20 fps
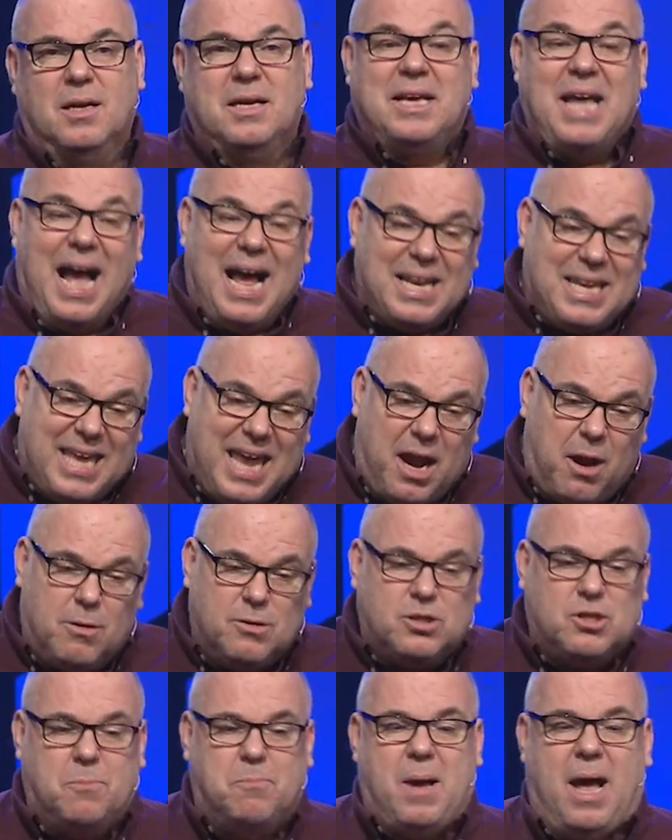God
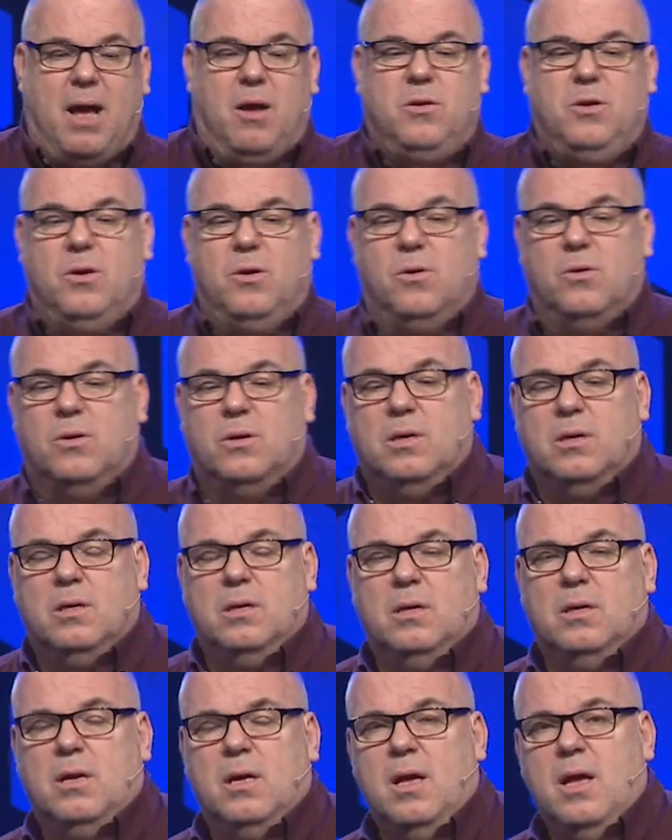cares about you.
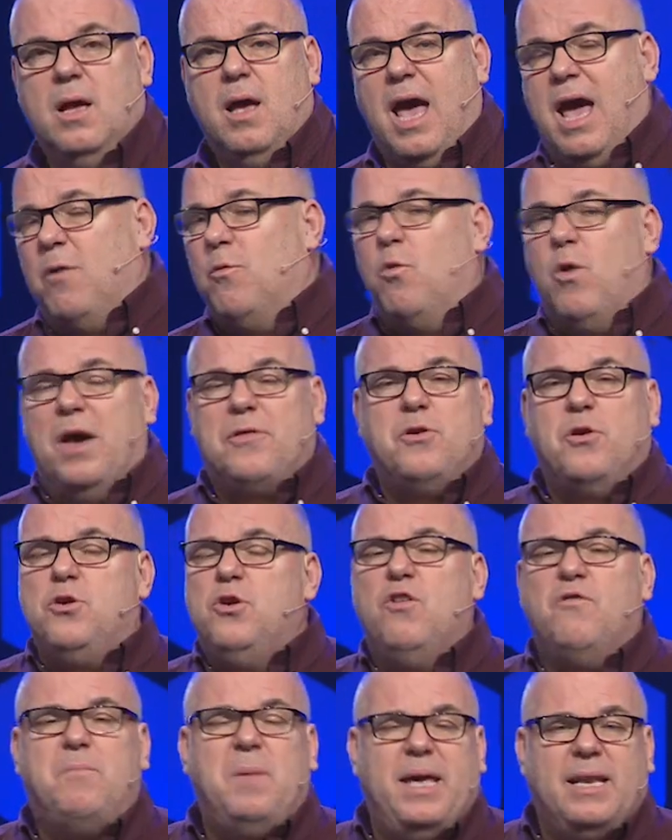And whether
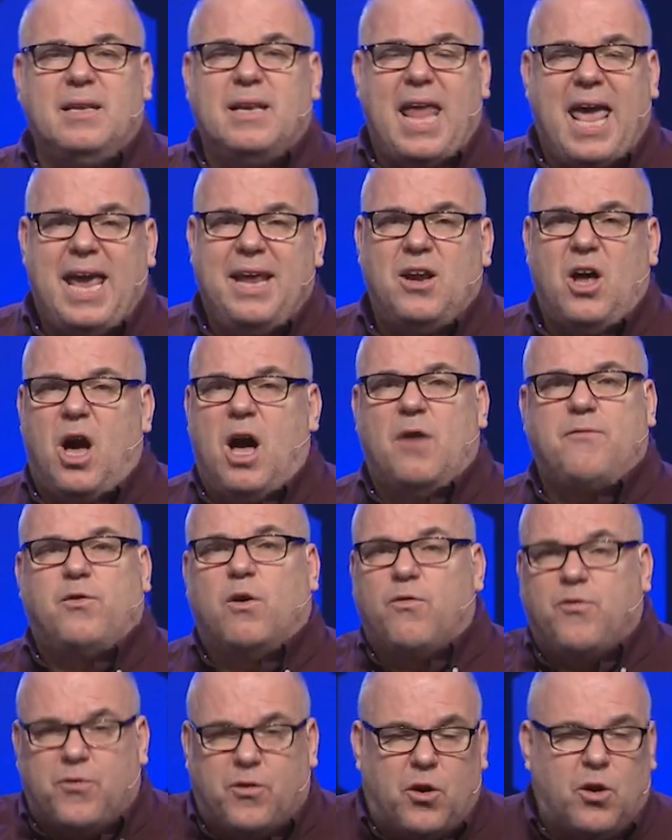you've been laid off
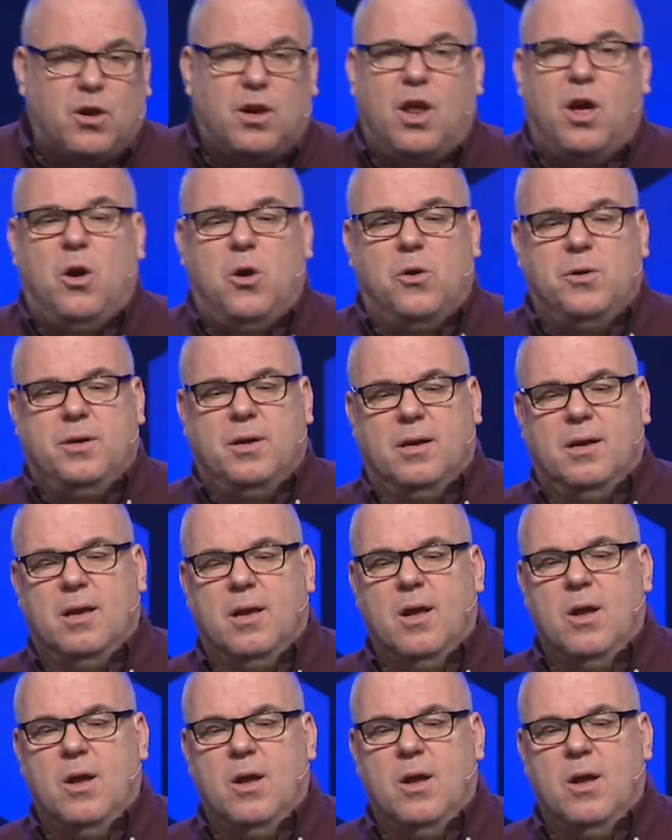or furloughed,